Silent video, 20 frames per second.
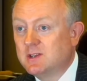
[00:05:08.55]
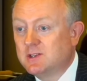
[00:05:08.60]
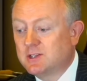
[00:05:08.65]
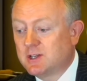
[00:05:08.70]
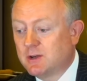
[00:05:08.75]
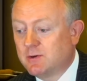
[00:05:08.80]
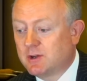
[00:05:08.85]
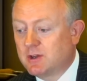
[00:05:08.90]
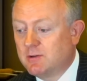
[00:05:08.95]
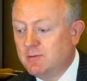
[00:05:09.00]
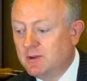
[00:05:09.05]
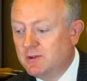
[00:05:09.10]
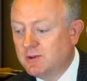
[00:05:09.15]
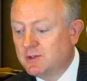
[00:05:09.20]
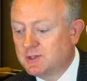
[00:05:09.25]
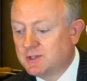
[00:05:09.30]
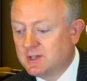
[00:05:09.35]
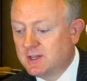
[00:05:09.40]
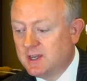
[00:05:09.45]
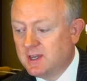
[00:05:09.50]
So a
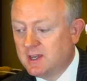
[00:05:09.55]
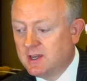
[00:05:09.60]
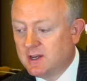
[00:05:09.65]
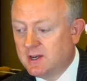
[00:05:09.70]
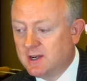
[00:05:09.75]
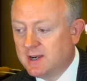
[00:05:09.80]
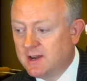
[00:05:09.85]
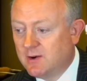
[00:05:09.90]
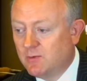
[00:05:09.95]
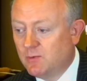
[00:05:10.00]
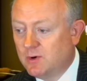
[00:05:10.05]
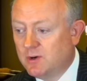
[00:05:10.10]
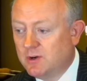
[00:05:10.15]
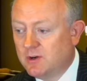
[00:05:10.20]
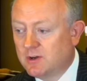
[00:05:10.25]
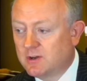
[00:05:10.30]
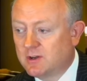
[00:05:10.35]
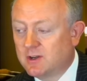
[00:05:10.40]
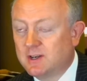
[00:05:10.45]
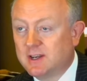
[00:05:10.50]
community, a
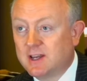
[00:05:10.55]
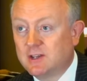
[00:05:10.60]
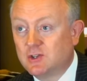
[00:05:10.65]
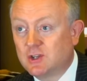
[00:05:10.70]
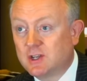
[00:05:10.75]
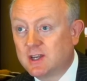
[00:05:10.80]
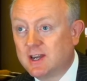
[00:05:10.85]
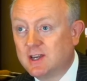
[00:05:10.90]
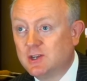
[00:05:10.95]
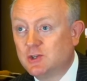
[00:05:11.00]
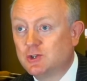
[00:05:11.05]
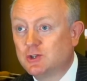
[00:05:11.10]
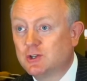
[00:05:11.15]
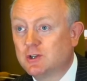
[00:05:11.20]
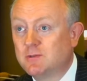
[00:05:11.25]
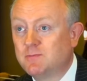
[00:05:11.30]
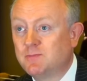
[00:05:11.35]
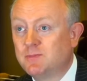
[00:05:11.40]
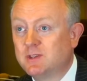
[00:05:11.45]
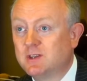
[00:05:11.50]
network and
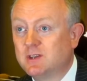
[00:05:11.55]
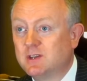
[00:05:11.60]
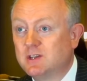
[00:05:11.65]
education